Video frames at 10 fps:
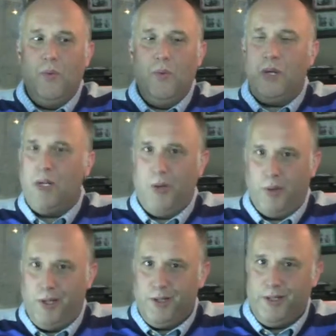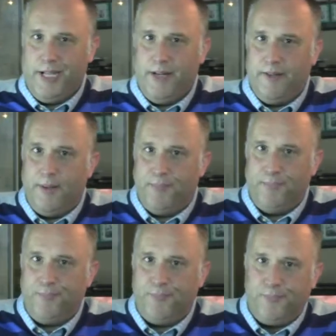when you no longer needed them.
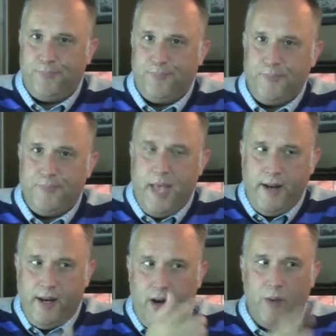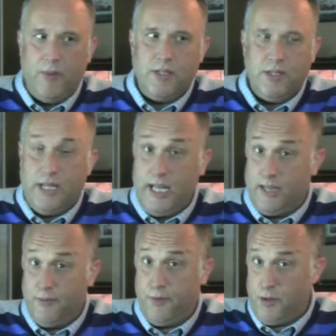And here I was looking
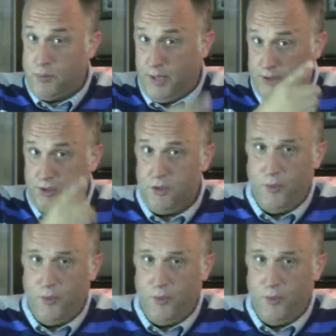at the first picture,